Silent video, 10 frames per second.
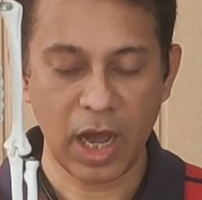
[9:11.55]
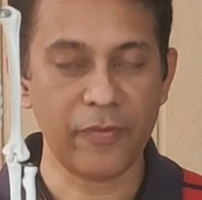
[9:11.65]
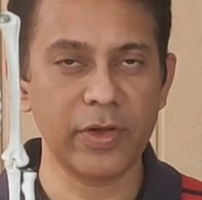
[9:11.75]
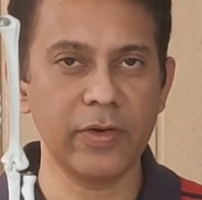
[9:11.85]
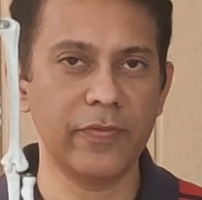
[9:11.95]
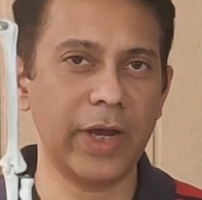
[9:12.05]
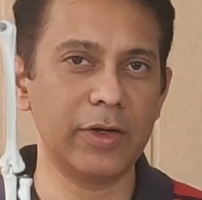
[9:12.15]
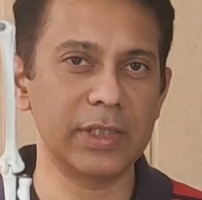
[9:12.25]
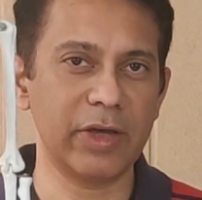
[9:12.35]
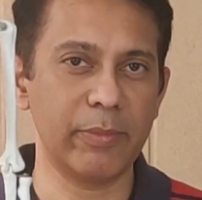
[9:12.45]
After
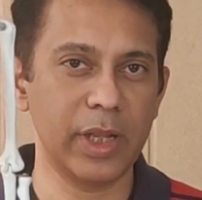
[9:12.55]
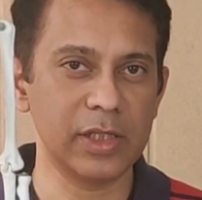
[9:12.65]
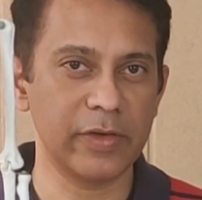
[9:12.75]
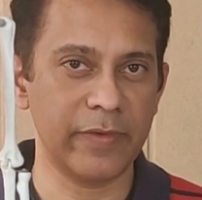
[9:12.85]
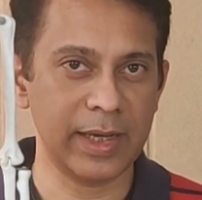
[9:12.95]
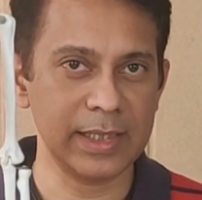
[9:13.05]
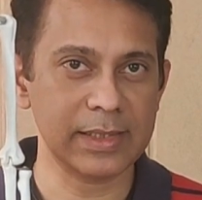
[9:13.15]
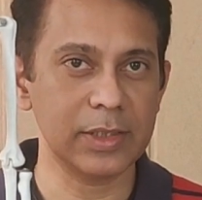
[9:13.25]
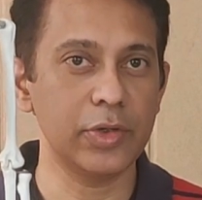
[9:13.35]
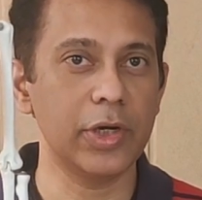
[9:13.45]
5 to 7 minutes of
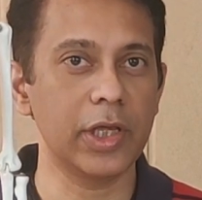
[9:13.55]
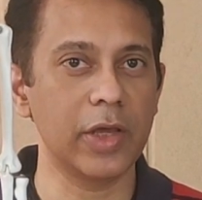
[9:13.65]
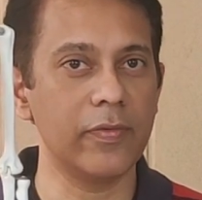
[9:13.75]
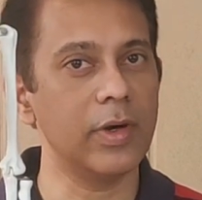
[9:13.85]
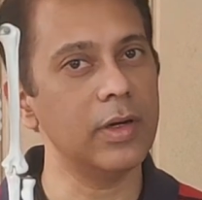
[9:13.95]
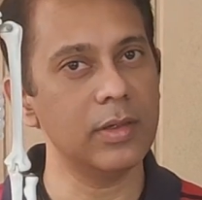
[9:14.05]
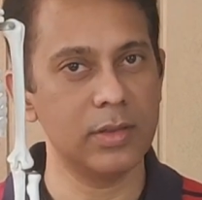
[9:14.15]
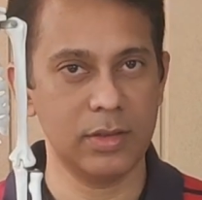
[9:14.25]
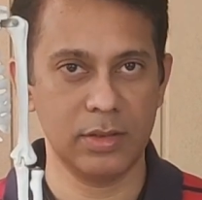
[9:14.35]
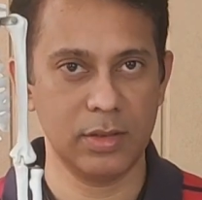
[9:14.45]
ice, you need to give a
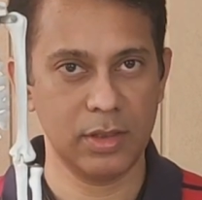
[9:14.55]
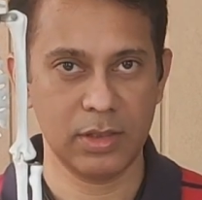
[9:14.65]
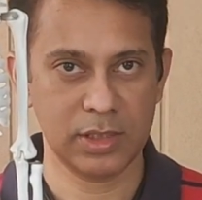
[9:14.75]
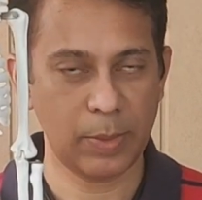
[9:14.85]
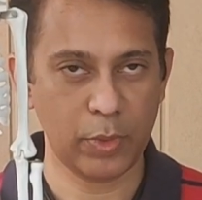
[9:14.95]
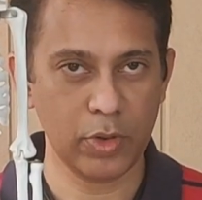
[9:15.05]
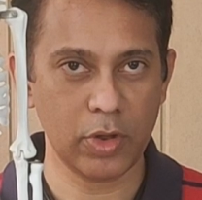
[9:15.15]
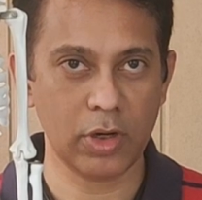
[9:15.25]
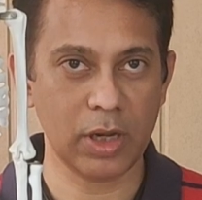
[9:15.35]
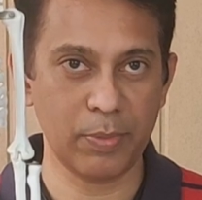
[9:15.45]

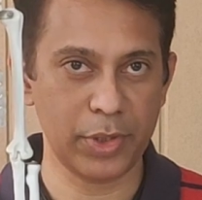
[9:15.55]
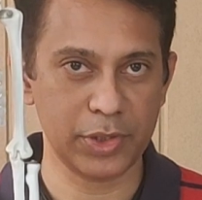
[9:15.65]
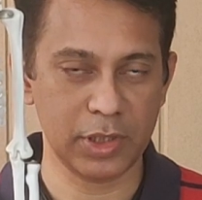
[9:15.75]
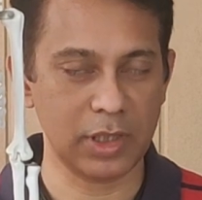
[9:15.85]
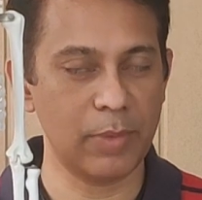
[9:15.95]
support or a compression.